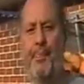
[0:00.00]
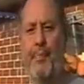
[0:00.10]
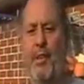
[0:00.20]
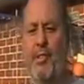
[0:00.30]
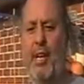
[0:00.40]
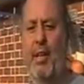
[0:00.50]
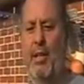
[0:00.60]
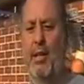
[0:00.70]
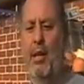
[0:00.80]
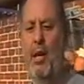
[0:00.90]
exactly.
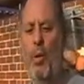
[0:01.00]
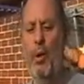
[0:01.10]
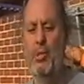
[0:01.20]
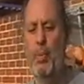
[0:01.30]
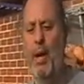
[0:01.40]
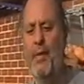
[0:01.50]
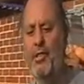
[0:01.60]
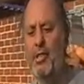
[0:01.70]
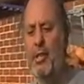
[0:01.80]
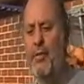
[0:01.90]
We explained
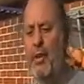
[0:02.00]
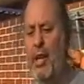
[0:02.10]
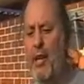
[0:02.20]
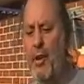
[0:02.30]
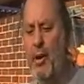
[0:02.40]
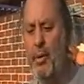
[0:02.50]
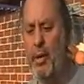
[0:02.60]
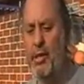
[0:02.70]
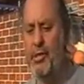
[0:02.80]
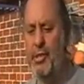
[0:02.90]
this in the video that I
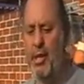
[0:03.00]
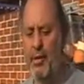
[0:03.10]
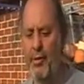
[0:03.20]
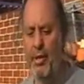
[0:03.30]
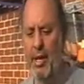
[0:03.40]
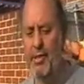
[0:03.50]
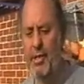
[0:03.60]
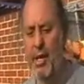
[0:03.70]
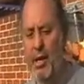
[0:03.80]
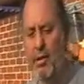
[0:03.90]
released a few days
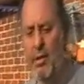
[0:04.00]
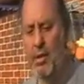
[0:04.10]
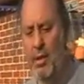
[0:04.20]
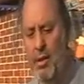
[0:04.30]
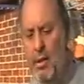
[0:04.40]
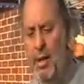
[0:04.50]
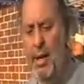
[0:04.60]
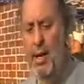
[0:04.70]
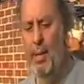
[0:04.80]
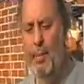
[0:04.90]
ago
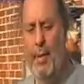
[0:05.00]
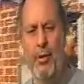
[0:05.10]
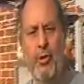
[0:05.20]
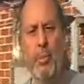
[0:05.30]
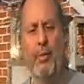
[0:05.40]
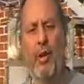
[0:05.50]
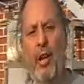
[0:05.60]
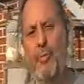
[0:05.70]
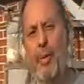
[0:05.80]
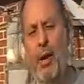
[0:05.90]
about the Dream of
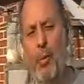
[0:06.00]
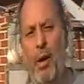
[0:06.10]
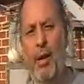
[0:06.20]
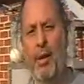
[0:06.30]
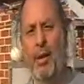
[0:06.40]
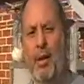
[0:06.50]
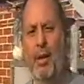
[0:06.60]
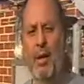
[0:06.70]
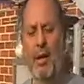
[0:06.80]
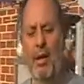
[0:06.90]
Life Part 1.
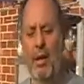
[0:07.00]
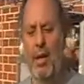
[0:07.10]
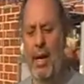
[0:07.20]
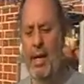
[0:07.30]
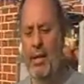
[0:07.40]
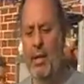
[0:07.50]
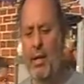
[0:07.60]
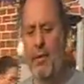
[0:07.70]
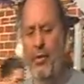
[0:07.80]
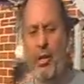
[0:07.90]
And
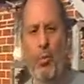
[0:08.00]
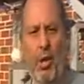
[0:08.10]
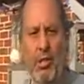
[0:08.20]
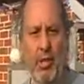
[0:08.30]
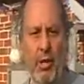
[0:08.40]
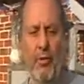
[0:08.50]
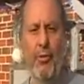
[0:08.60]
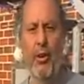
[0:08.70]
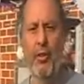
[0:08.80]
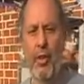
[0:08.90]
if you can watch it, you can
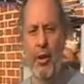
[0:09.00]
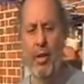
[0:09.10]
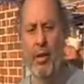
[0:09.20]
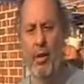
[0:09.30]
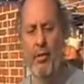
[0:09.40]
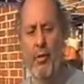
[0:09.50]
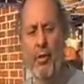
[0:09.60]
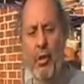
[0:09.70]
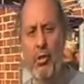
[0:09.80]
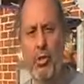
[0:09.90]
find it on the
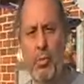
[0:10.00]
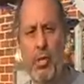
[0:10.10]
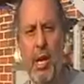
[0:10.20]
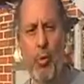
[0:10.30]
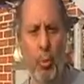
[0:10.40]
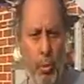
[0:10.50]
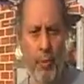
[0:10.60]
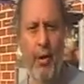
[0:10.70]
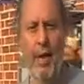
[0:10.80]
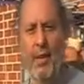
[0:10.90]
YouTube channel. We'll
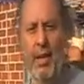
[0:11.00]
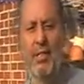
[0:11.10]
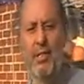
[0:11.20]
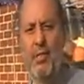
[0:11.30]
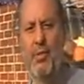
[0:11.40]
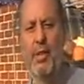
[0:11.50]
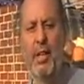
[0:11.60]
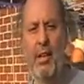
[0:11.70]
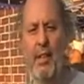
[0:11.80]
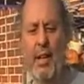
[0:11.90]
provide the link to this video
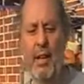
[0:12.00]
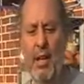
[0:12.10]
there.